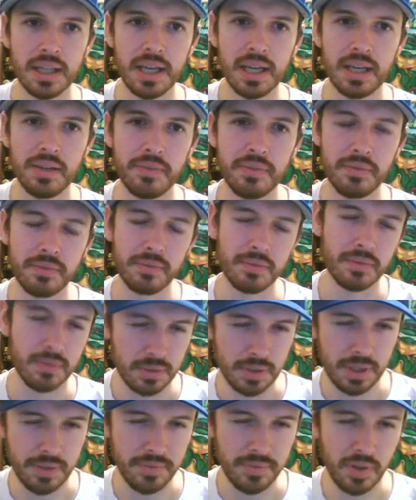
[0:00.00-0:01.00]
And
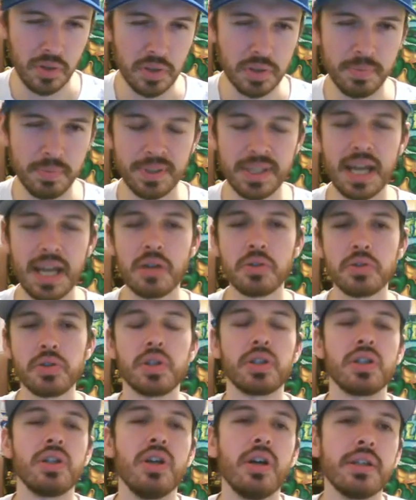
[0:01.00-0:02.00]
if those potatoes
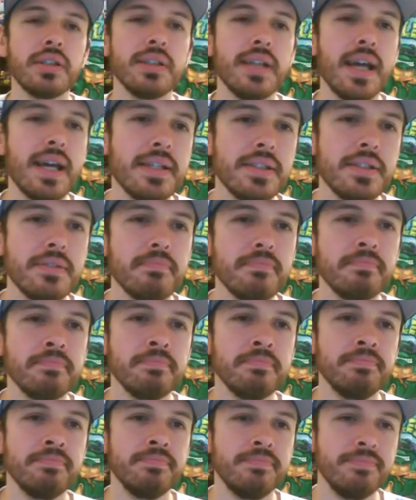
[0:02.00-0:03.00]
are cooked nice,
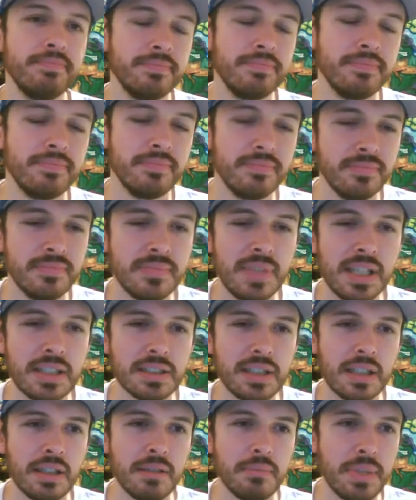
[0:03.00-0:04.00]
mm, that's
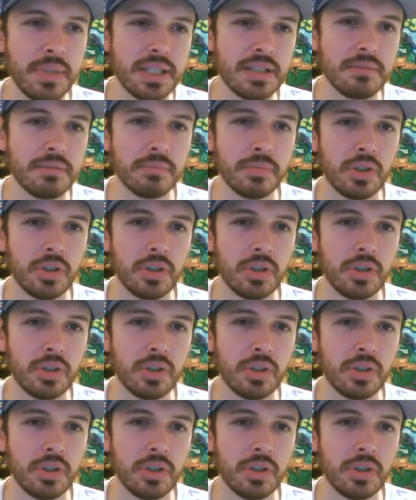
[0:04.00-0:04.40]
gonna be some